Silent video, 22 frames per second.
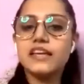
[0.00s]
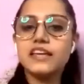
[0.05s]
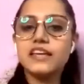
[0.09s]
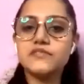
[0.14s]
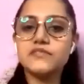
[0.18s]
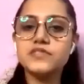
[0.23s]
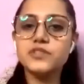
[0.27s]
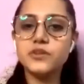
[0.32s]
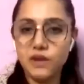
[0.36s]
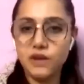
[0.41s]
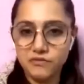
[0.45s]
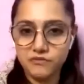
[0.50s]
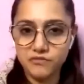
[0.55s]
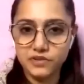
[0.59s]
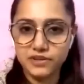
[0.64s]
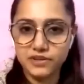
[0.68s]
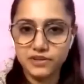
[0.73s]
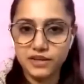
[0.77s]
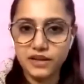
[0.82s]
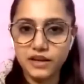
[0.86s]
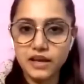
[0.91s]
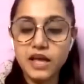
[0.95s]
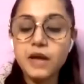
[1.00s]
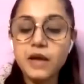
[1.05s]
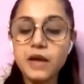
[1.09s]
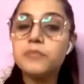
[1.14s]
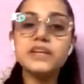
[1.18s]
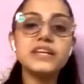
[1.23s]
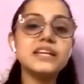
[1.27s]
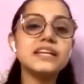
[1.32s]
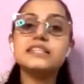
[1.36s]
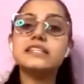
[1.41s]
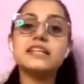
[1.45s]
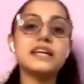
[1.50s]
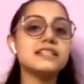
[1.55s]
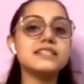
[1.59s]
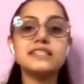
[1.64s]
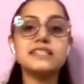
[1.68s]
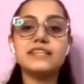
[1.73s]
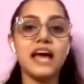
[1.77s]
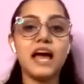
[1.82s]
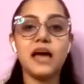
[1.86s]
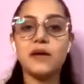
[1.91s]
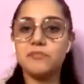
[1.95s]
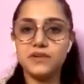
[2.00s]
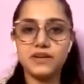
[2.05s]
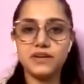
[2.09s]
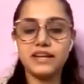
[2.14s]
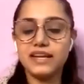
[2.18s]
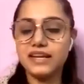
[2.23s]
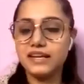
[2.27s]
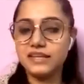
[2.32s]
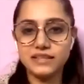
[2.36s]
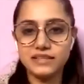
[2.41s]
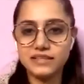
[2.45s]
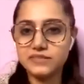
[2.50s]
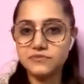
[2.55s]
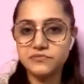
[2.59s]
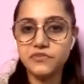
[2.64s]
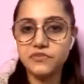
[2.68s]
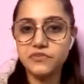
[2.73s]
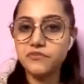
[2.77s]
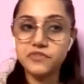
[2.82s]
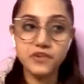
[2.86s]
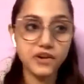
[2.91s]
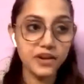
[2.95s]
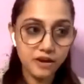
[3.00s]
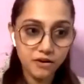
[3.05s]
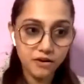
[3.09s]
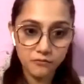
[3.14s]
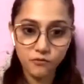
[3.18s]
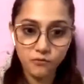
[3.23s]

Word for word: gives you everything but it doesn't happen like this for,